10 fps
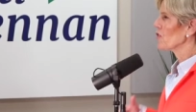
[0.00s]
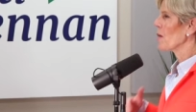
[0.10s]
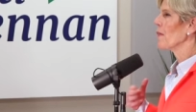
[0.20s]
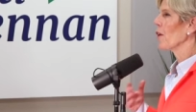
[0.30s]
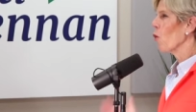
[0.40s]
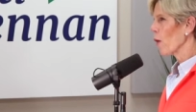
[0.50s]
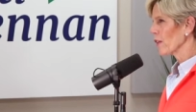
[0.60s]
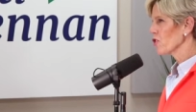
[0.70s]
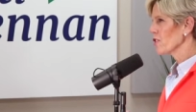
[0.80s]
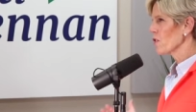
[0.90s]
some of the
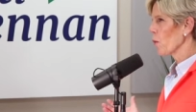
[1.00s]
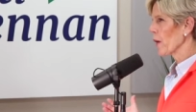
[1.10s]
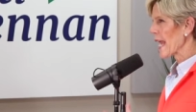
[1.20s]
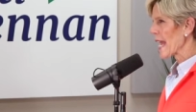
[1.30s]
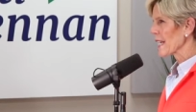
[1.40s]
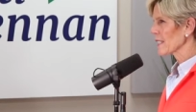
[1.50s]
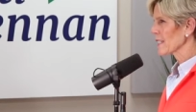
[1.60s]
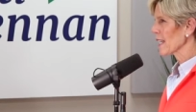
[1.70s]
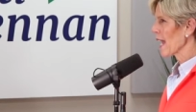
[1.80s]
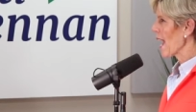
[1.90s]
questions that we
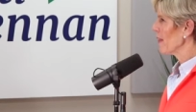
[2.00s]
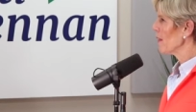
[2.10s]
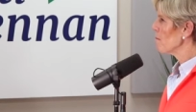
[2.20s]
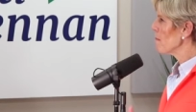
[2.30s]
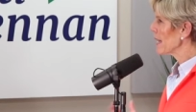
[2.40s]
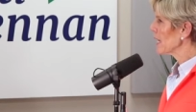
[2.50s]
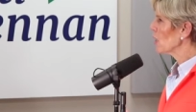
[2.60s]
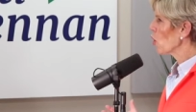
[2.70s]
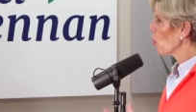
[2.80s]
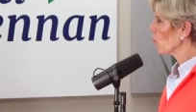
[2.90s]
ask and the many
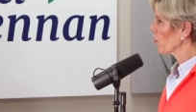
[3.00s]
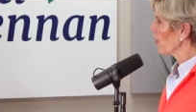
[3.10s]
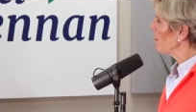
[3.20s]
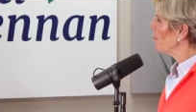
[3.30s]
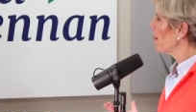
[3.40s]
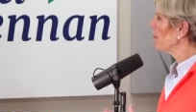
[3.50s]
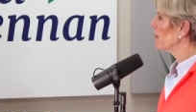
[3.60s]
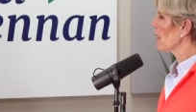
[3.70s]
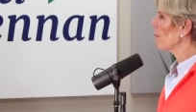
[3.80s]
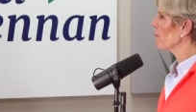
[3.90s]
goals that
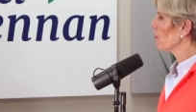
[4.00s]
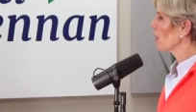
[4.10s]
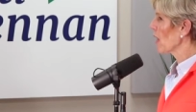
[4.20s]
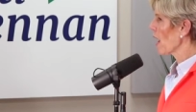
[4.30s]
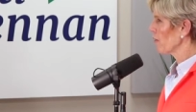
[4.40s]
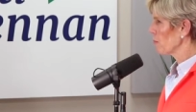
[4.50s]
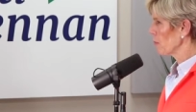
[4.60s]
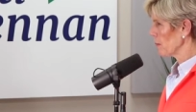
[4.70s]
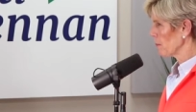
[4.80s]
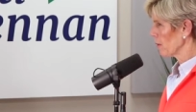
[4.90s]
bubble up for a lot of
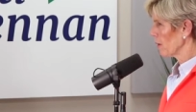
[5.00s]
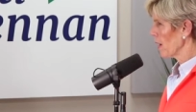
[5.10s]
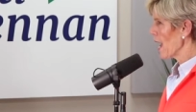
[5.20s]
people.